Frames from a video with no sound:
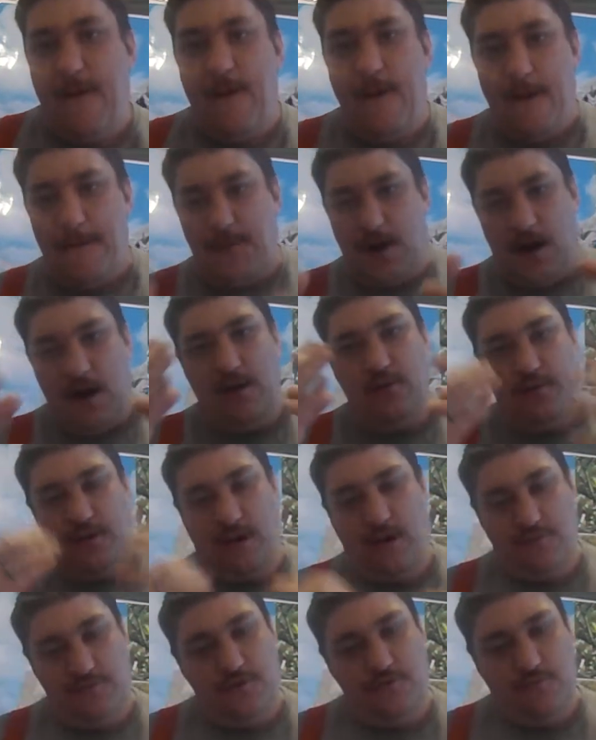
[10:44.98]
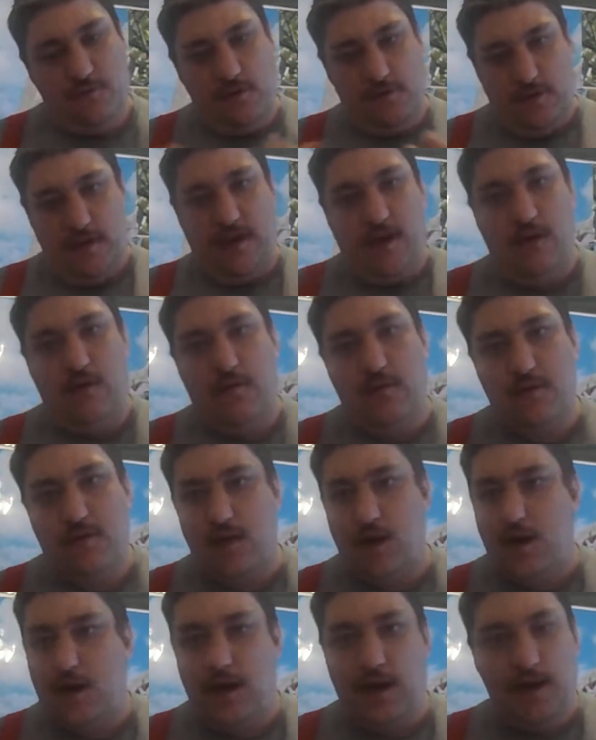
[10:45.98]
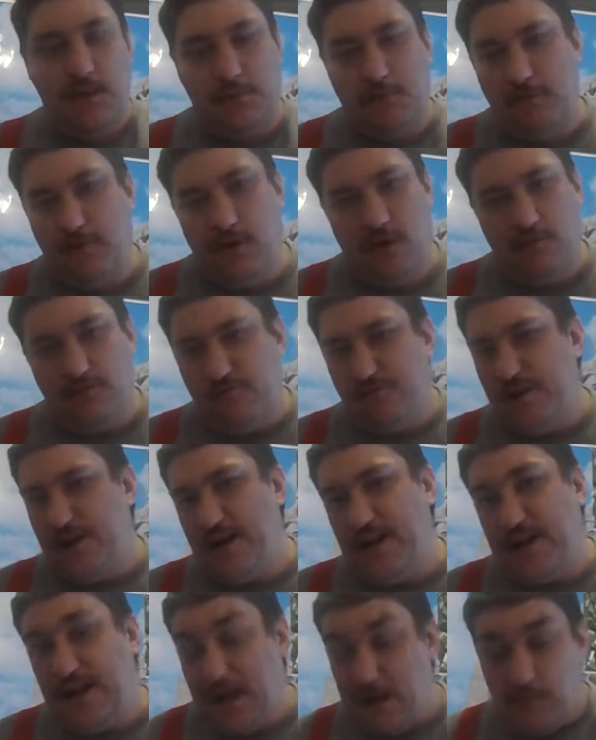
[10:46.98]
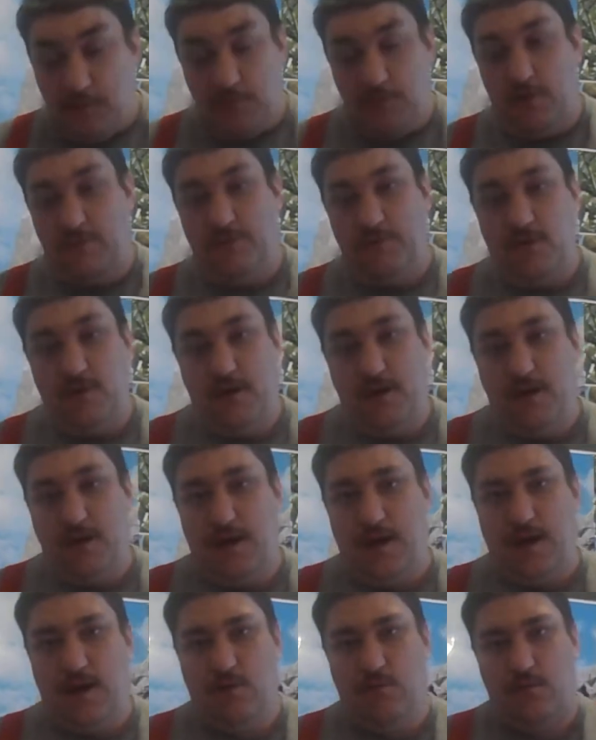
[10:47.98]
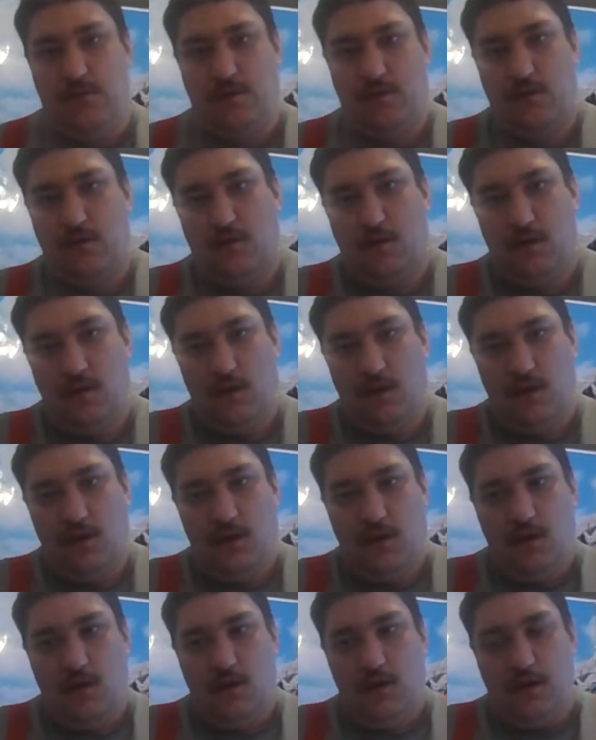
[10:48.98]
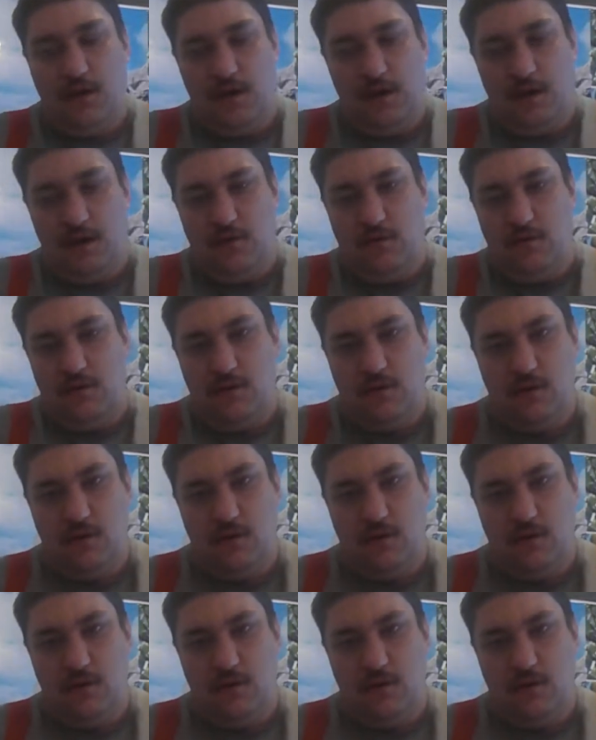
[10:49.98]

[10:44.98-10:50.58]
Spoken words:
But I would have to run the house, and I'm not really capable of running a house. You know?